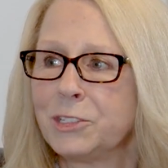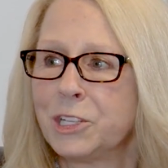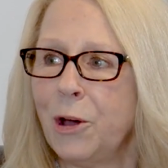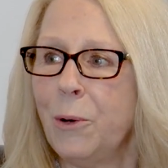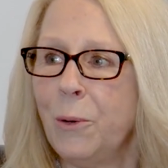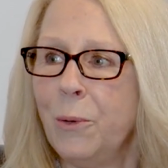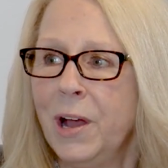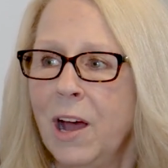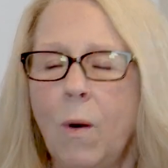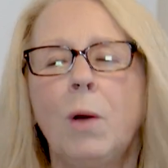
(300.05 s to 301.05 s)
So
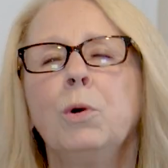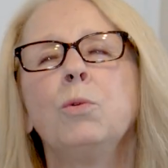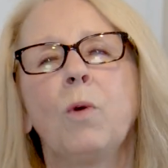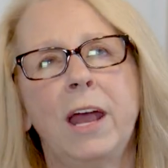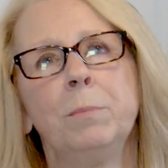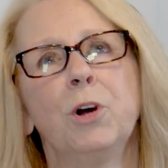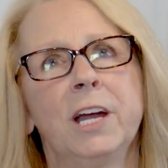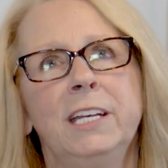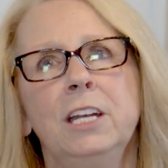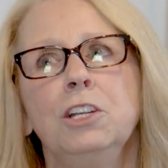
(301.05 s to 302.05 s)
I wouldn't write a book
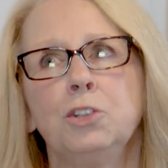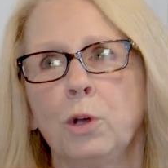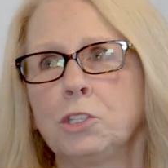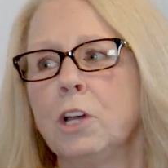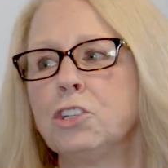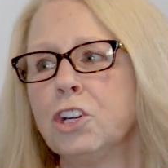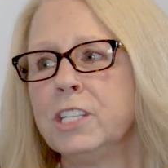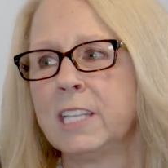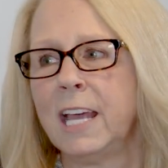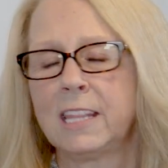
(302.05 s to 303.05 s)
I didn't enjoy, so I
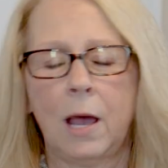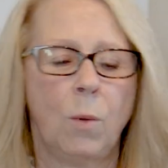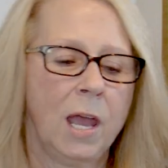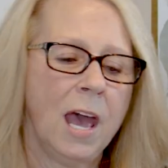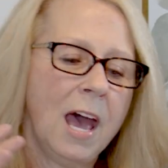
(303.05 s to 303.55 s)
shouldn't say it that way.